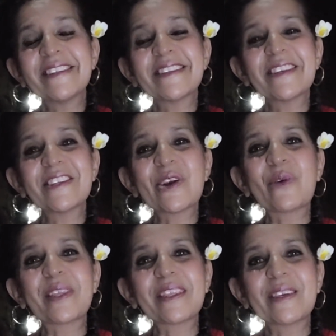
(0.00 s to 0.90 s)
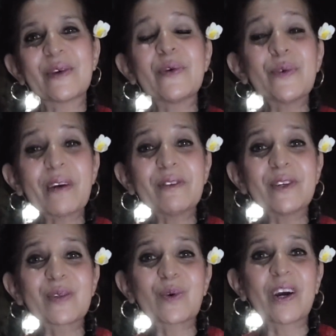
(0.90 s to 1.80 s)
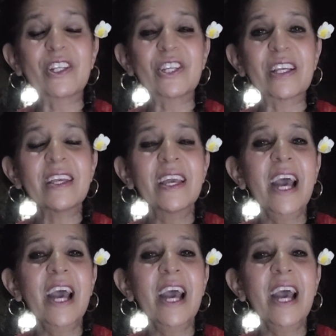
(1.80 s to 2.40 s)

to share with you, whoever is watching,